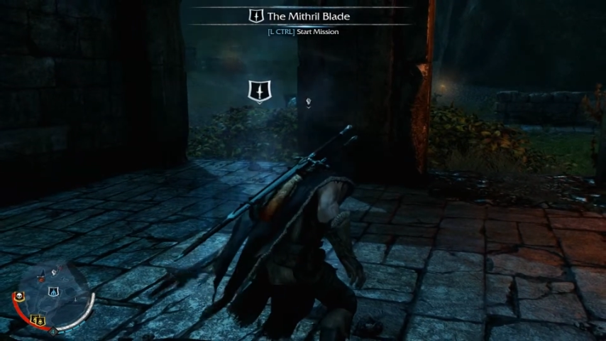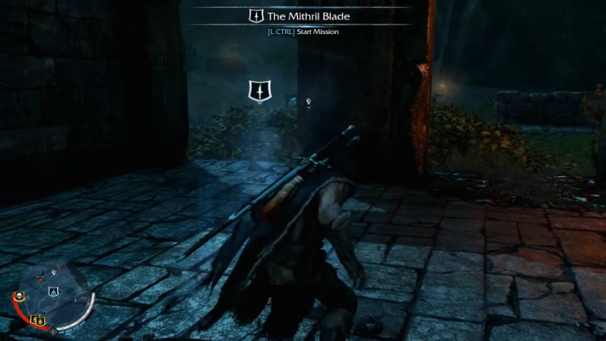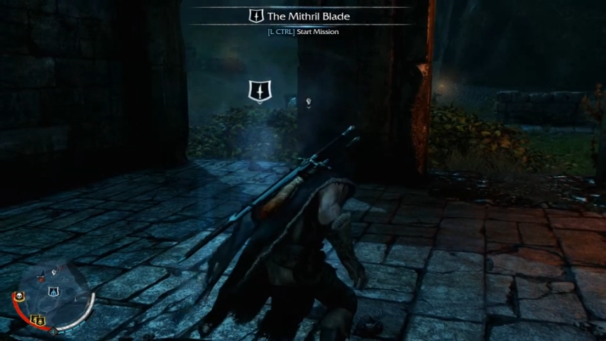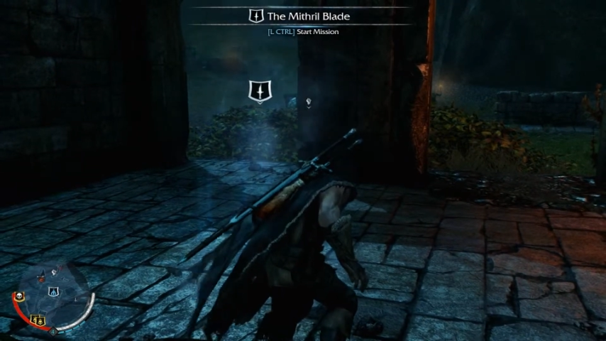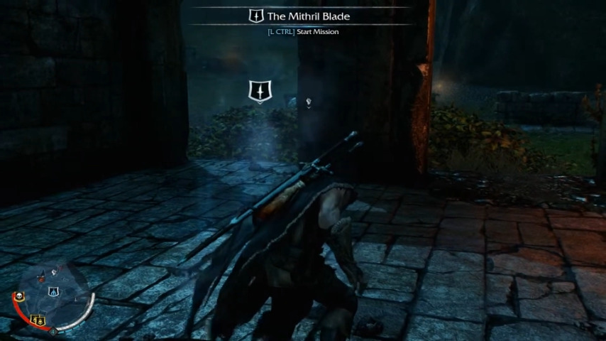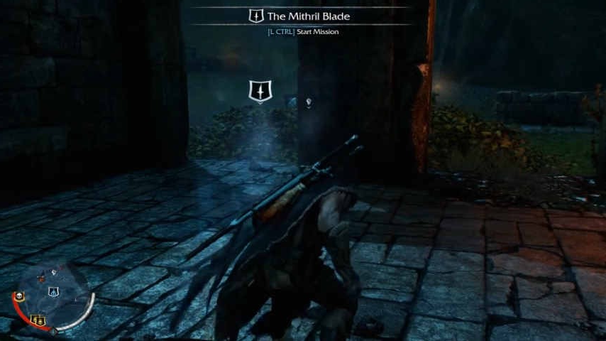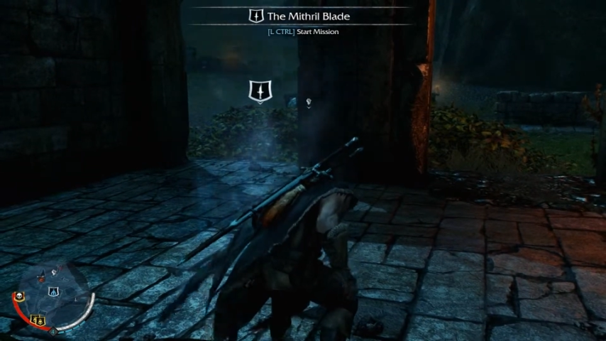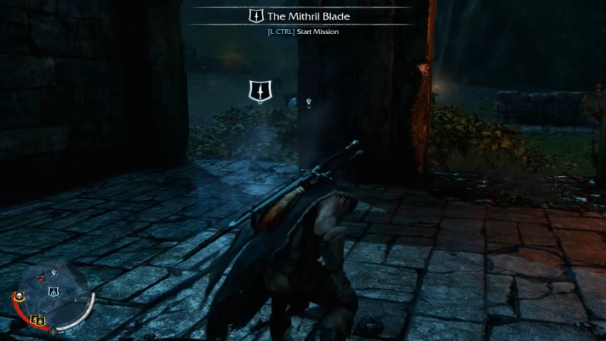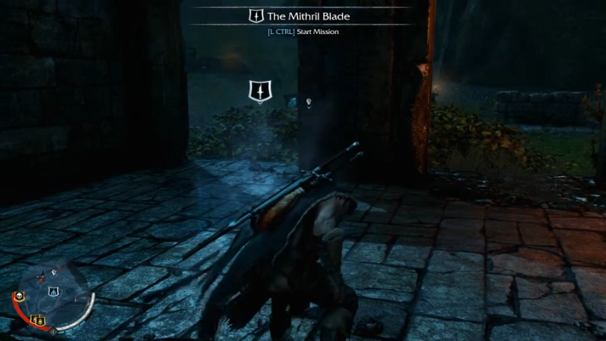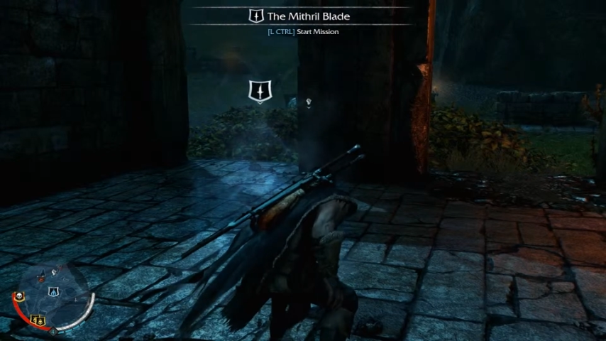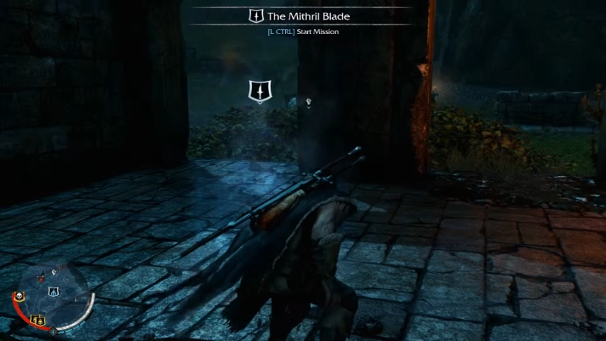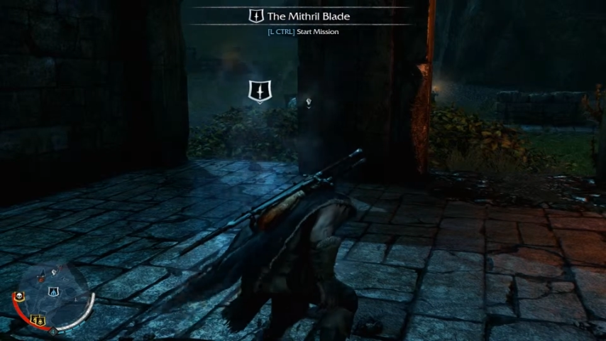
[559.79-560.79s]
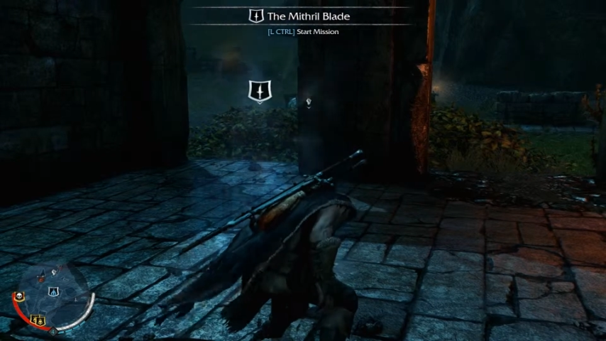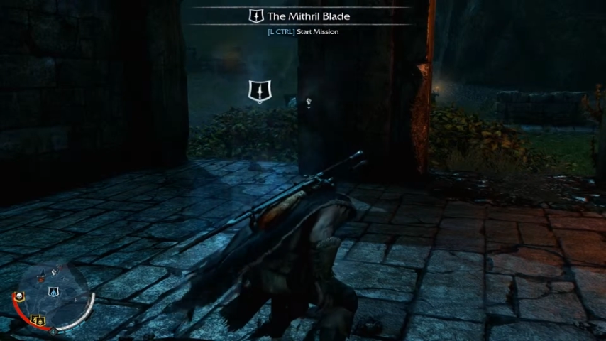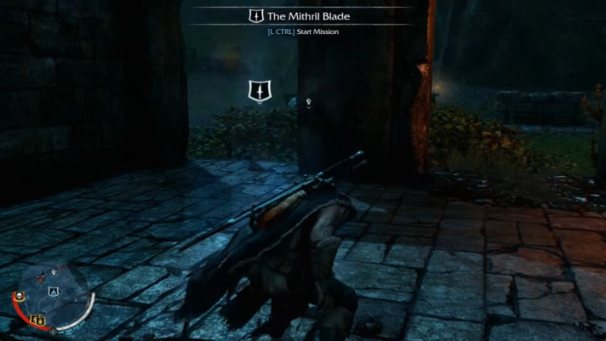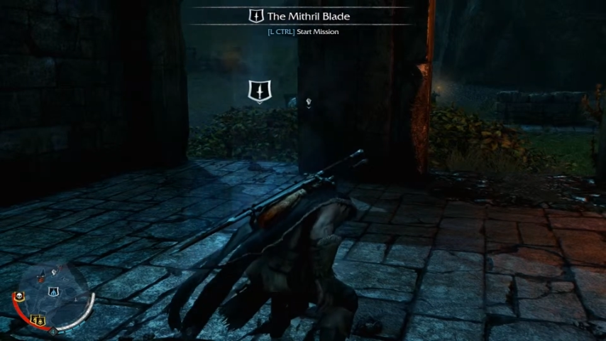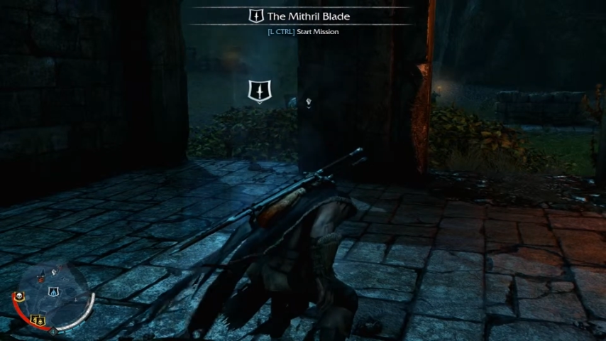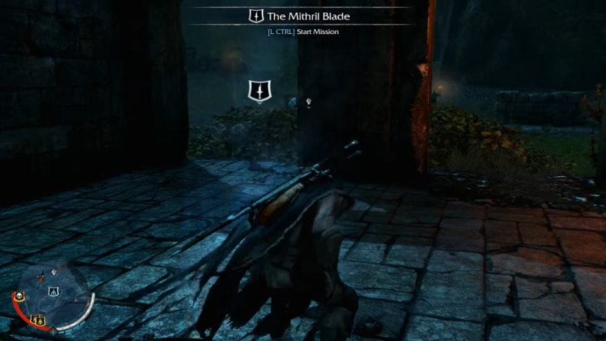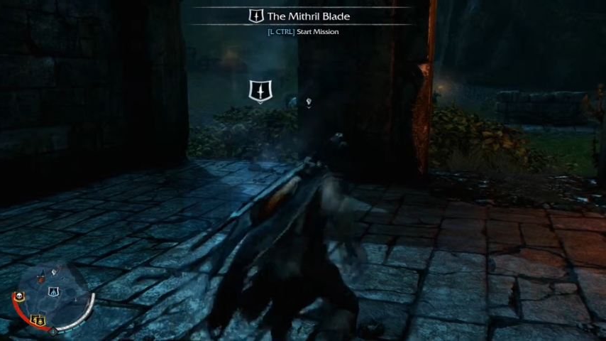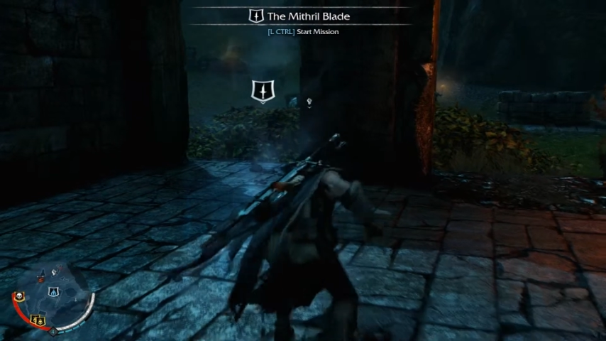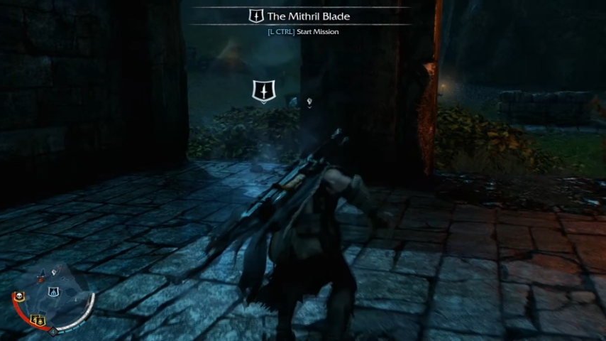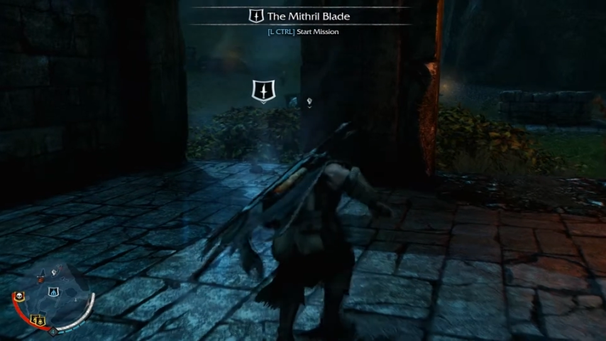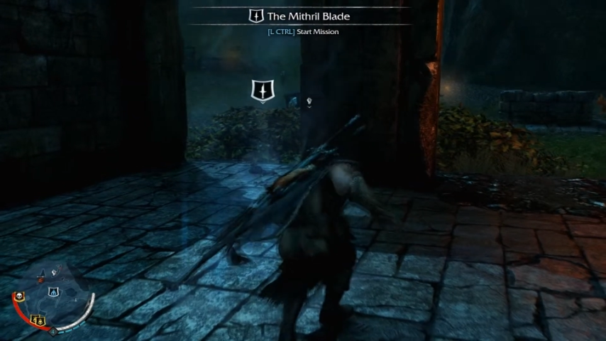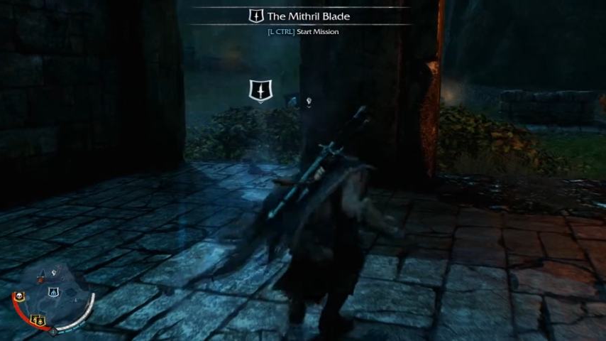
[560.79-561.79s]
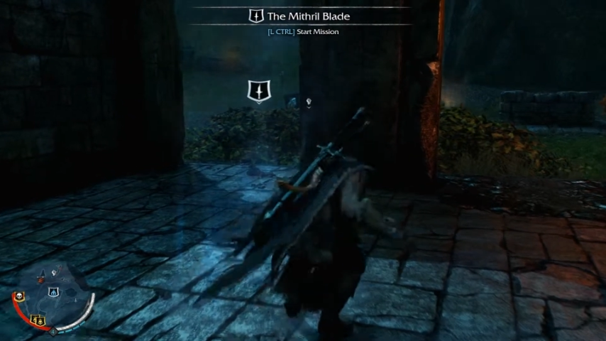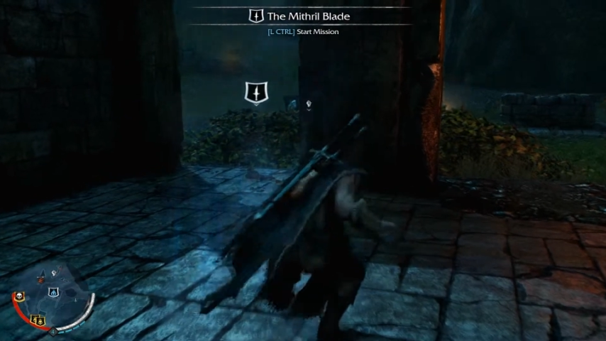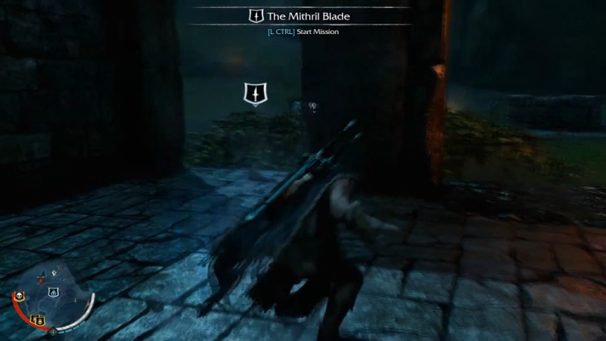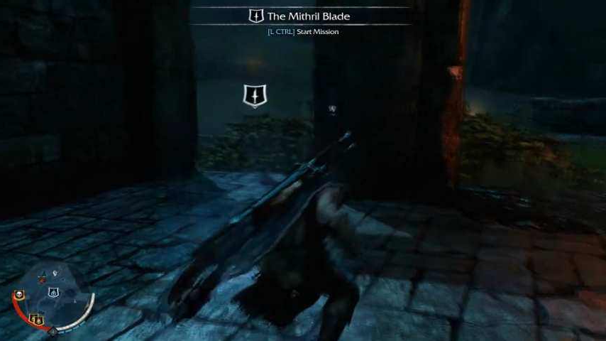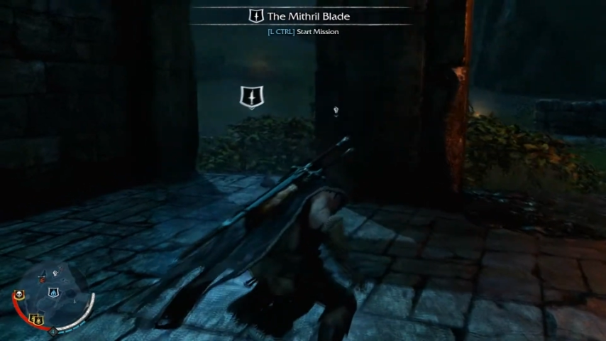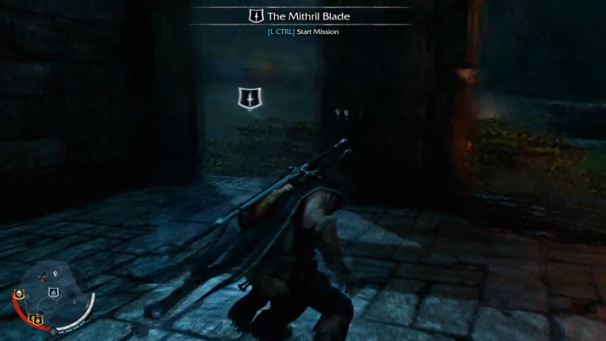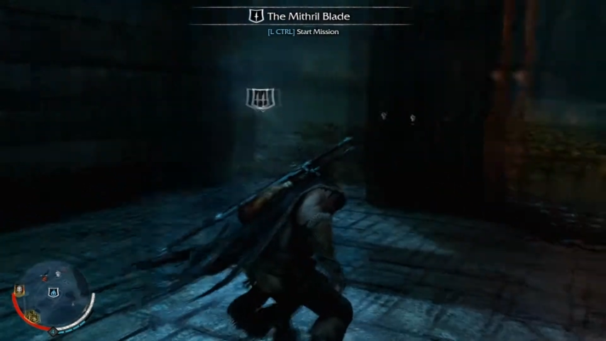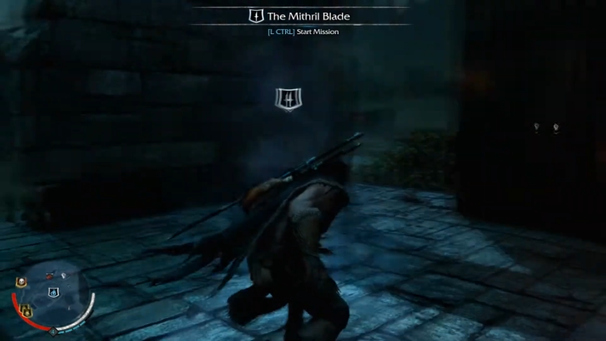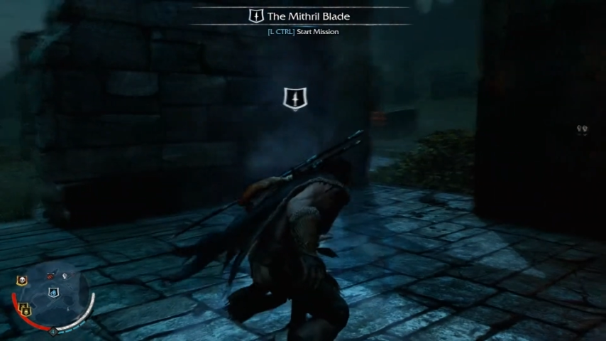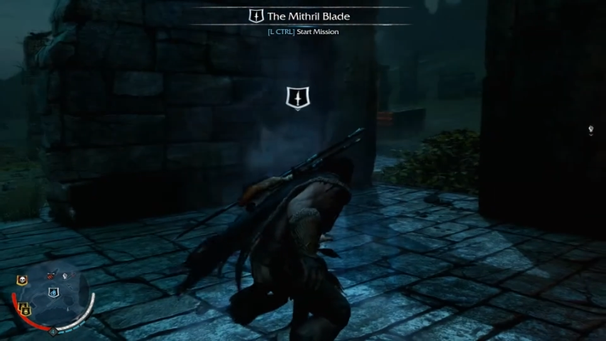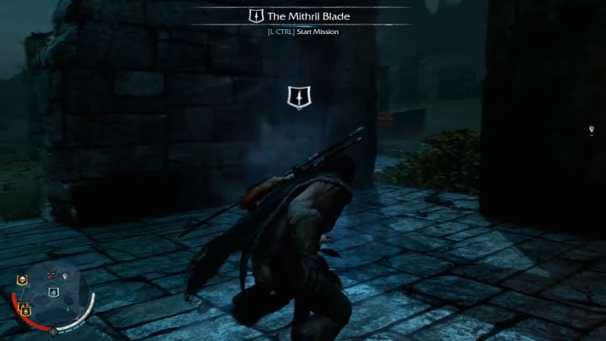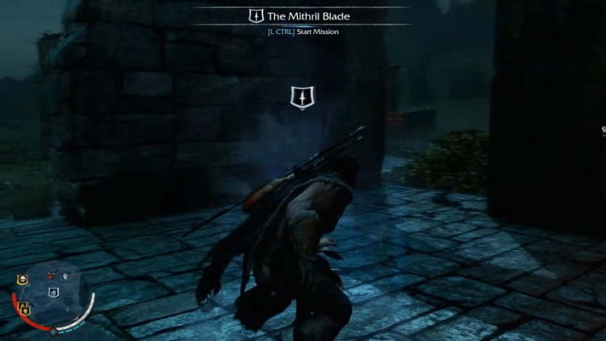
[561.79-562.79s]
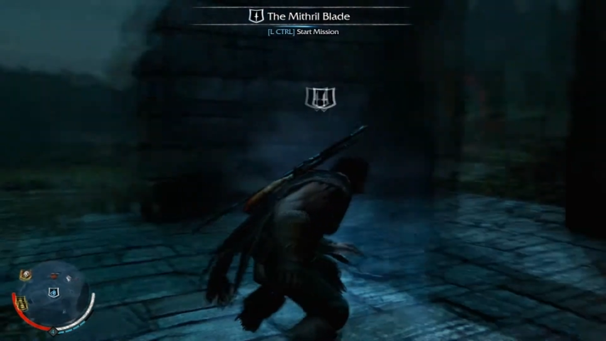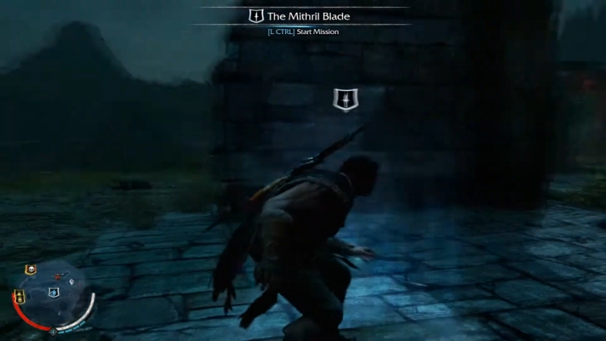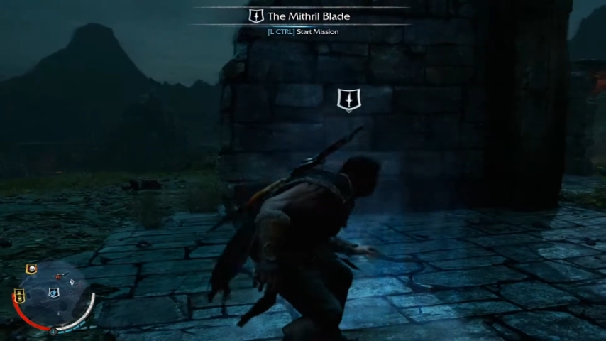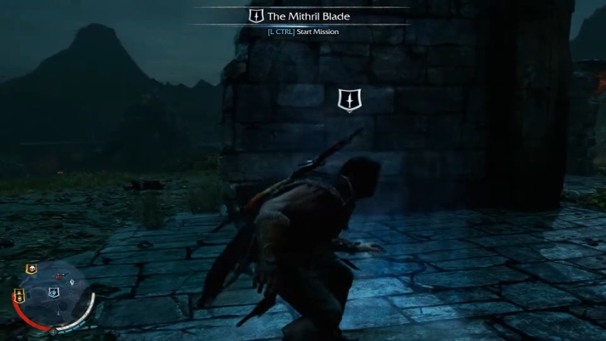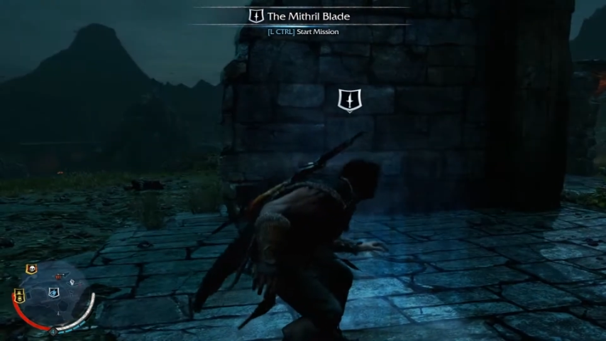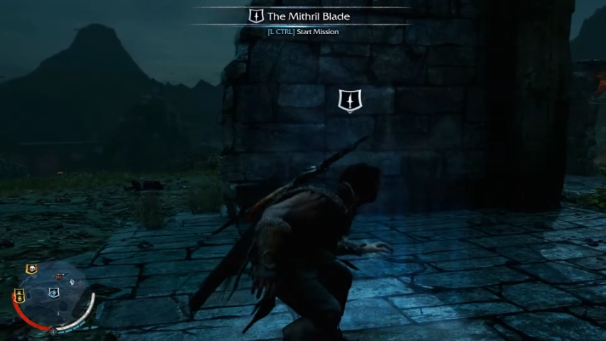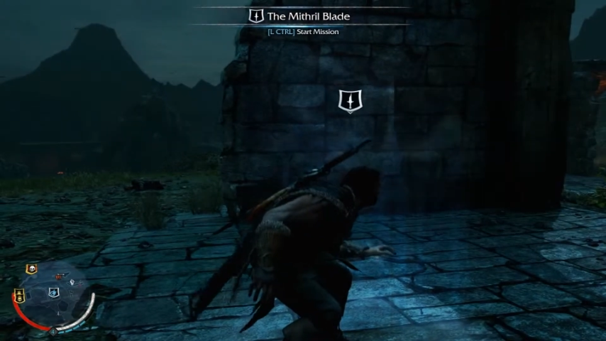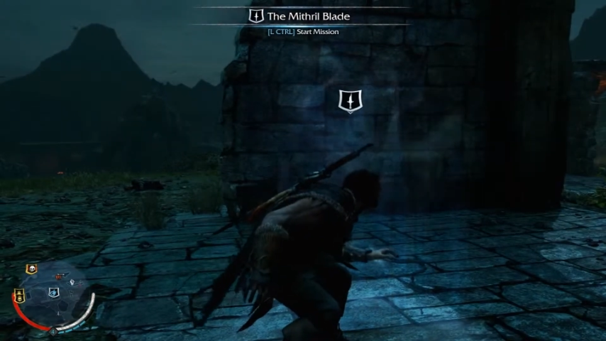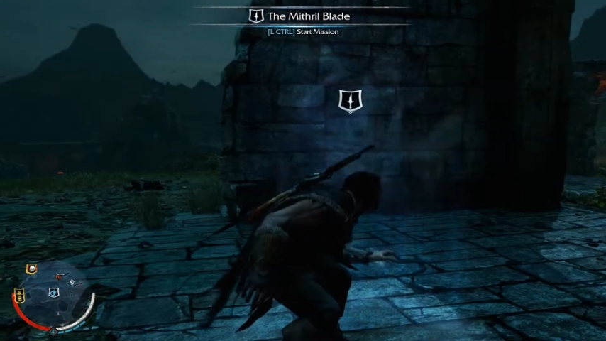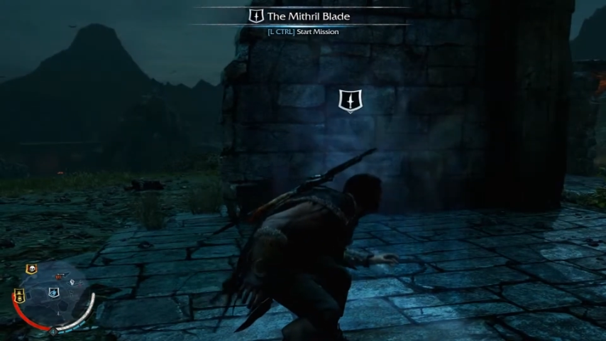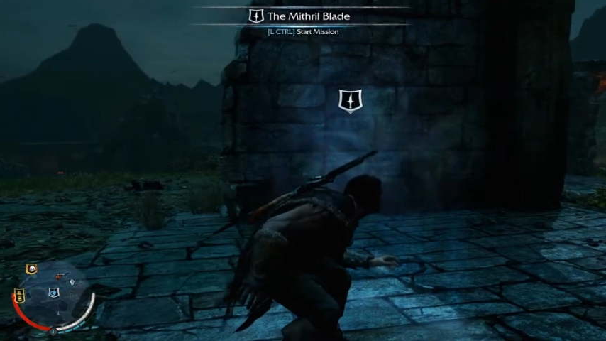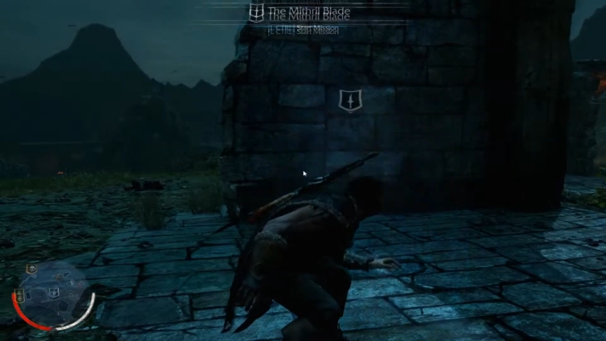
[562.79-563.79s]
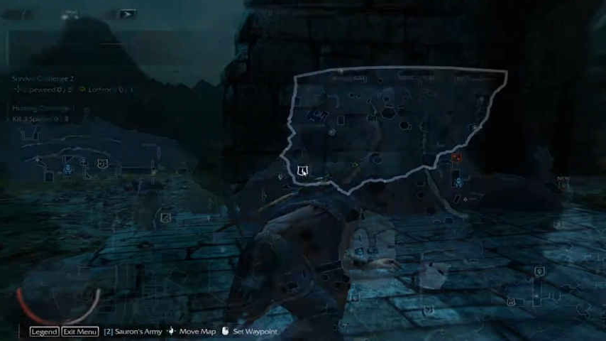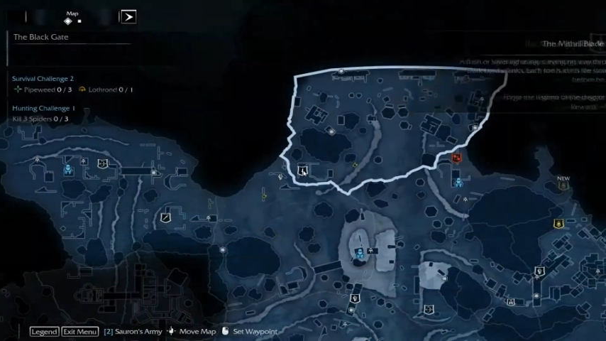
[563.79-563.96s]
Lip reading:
No face is visible, so there are no lips to read.